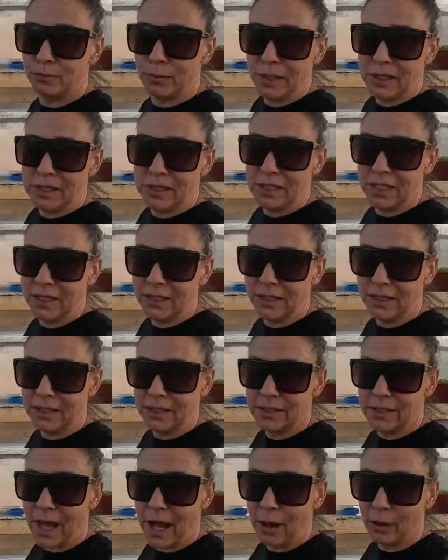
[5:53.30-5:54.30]
of my
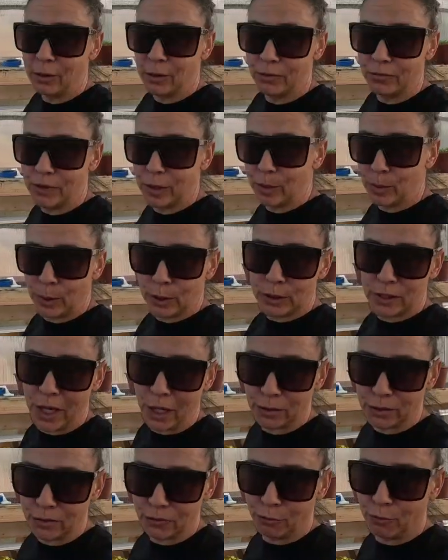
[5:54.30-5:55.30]
seedlings out of their
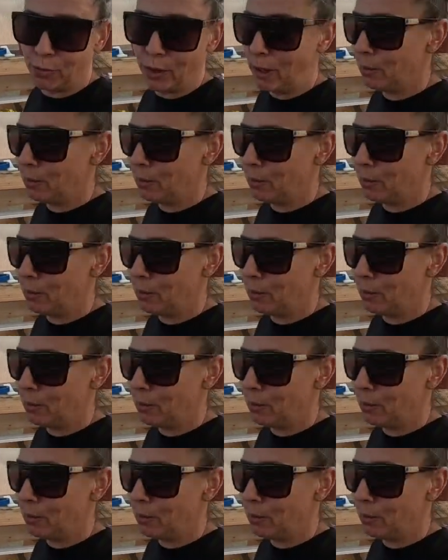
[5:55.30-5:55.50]
protective